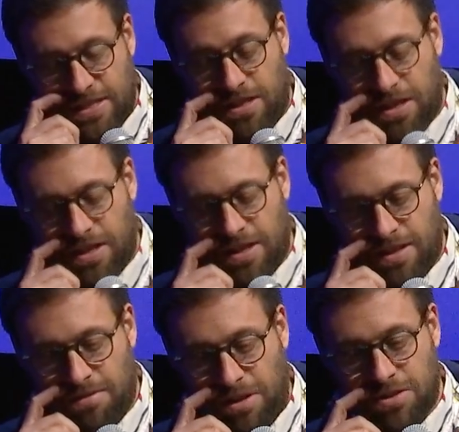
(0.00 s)

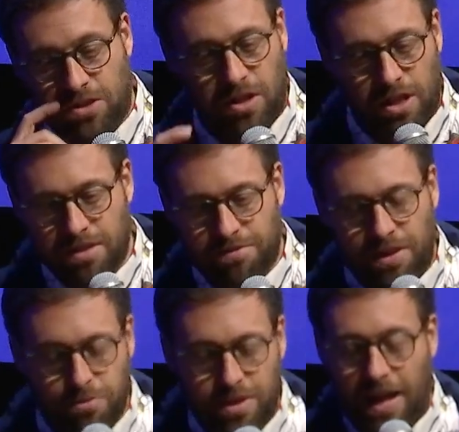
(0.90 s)
there's a lot of
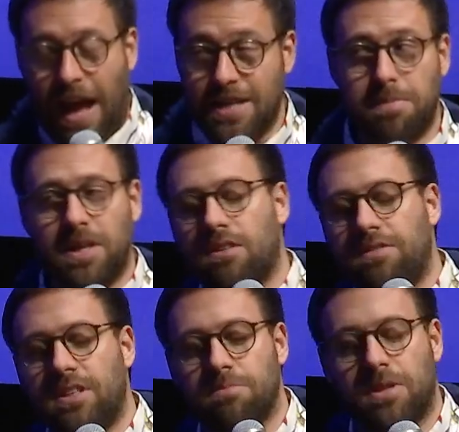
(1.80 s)
different aspects of it,